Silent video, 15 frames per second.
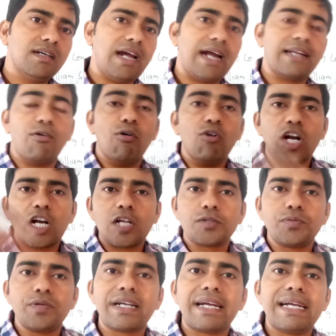and the whole
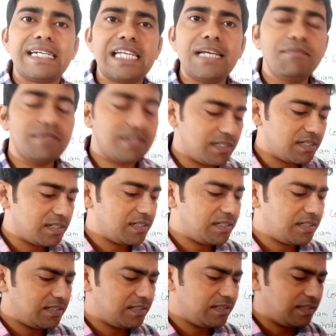atmosphere gets
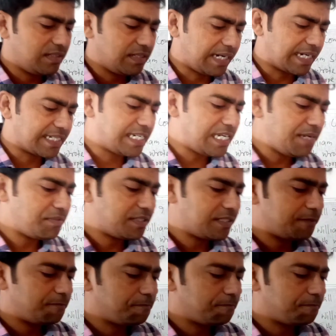dimmed.